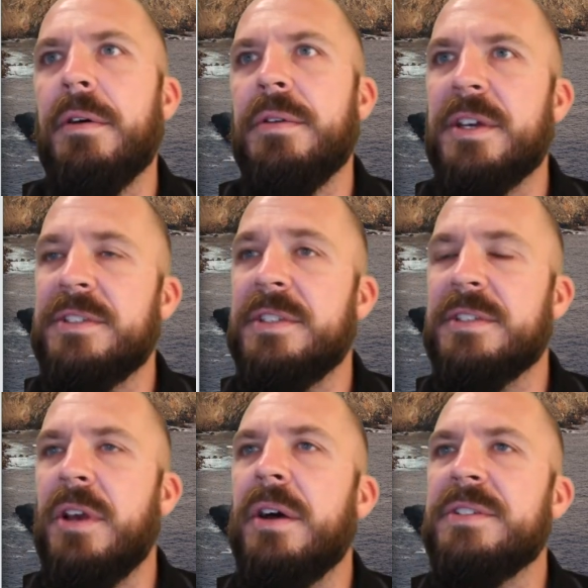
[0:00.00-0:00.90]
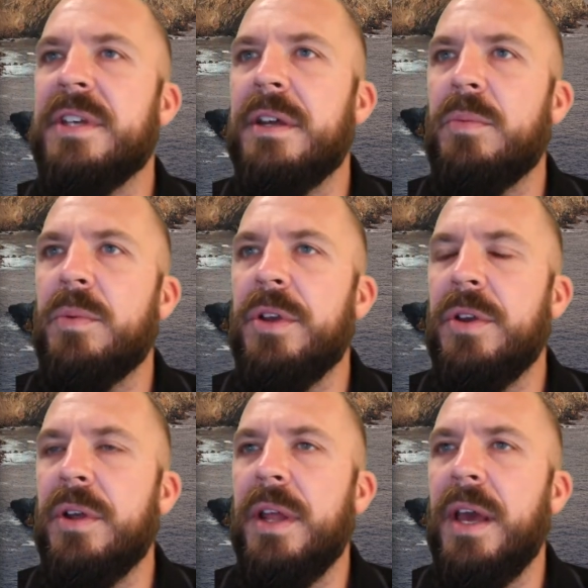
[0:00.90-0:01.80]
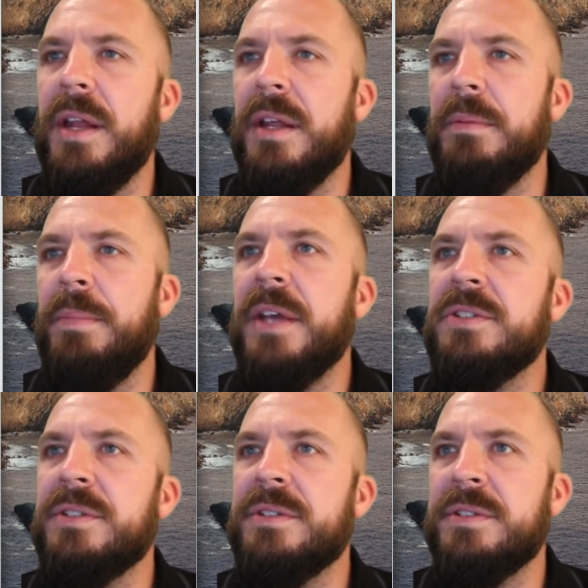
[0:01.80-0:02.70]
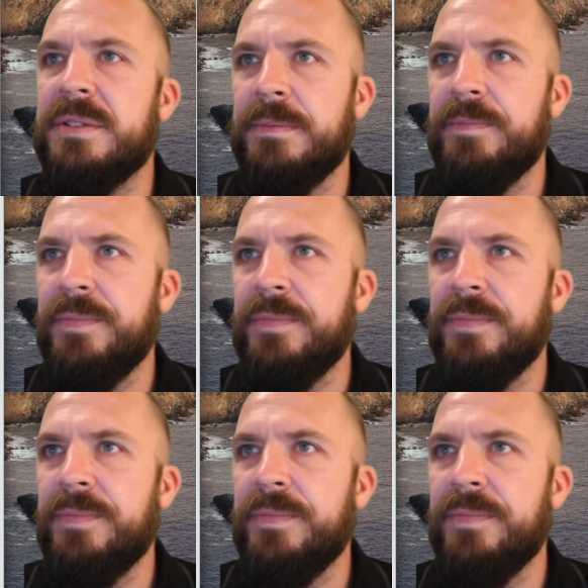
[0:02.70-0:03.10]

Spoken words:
Next is content, where you can edit pages.